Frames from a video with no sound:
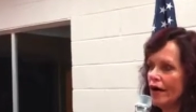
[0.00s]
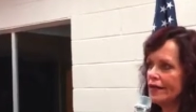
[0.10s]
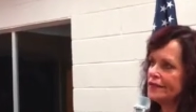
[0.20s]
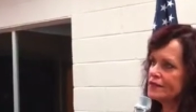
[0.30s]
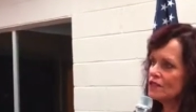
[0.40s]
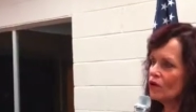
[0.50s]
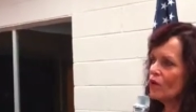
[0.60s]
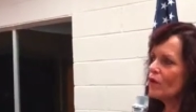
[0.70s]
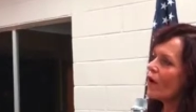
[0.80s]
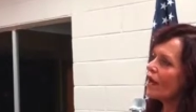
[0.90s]
Okay. So
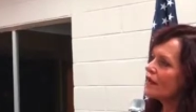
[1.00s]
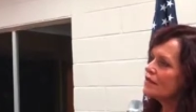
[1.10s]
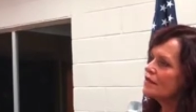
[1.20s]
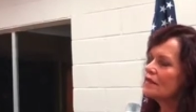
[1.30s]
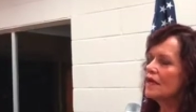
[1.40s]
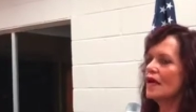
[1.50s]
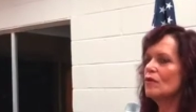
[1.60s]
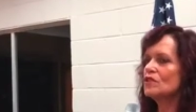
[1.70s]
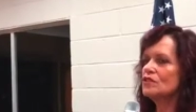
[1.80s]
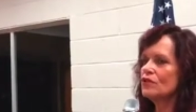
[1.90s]
we went,
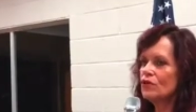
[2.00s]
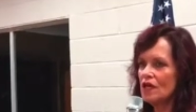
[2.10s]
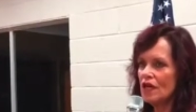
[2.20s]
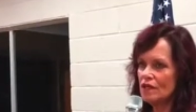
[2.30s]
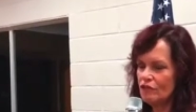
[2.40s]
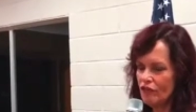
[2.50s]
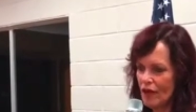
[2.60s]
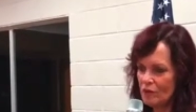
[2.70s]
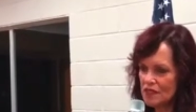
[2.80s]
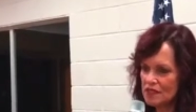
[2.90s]
and it was 3 other
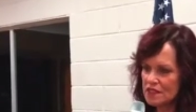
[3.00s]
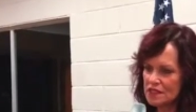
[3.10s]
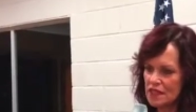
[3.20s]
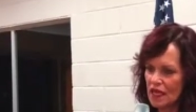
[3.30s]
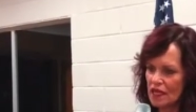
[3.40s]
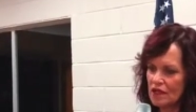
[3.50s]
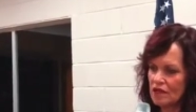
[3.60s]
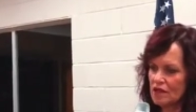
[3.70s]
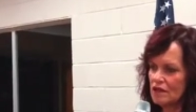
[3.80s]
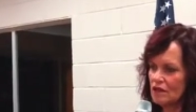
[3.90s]
families,
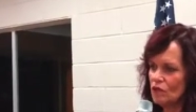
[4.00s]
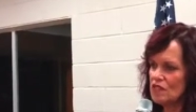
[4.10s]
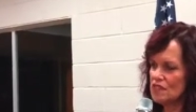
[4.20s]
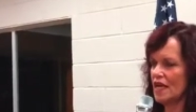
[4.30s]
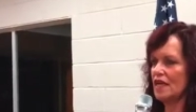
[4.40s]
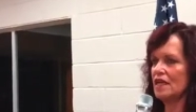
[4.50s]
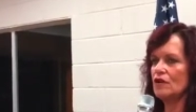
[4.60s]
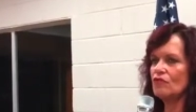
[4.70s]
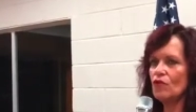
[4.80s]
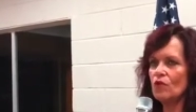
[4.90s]
and we sat
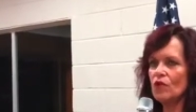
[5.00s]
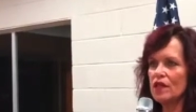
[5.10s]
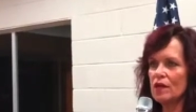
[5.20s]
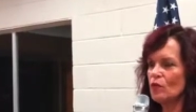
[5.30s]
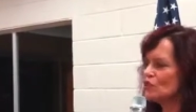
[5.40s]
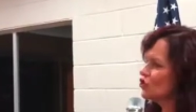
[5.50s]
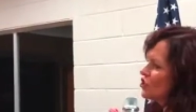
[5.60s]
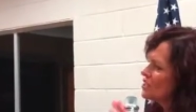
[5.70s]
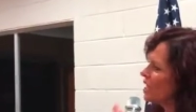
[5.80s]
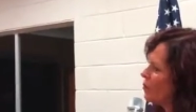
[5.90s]
in a room with him. It was
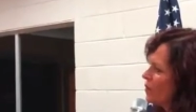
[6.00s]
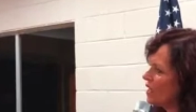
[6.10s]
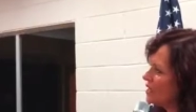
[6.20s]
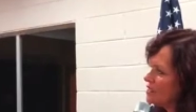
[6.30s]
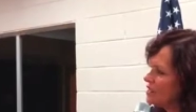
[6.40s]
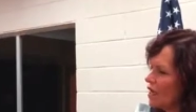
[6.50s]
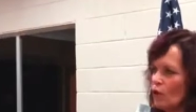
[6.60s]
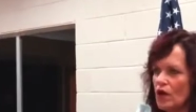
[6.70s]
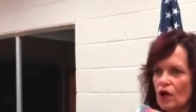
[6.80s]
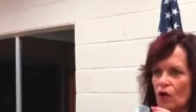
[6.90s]
just him and us.
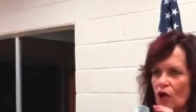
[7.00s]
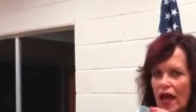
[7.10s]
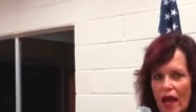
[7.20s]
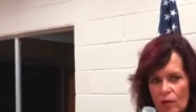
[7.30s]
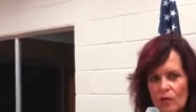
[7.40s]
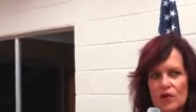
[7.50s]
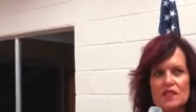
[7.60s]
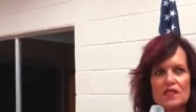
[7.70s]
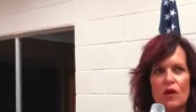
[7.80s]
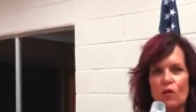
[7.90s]
There were no
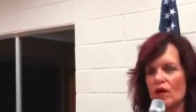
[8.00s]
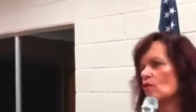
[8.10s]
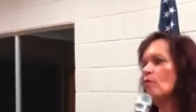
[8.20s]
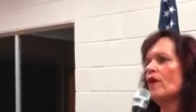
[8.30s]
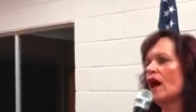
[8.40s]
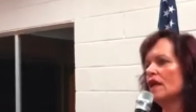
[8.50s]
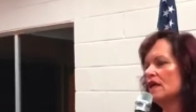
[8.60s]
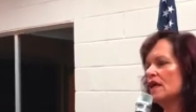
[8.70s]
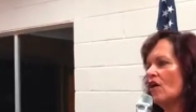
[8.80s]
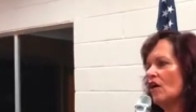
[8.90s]
cameras. There were no
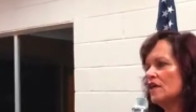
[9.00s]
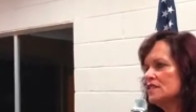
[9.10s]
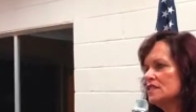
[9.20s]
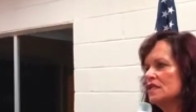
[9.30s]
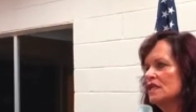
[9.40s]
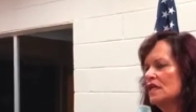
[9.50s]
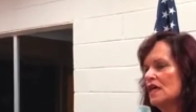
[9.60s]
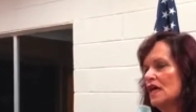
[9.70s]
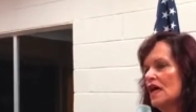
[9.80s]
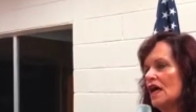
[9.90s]
bodyguards.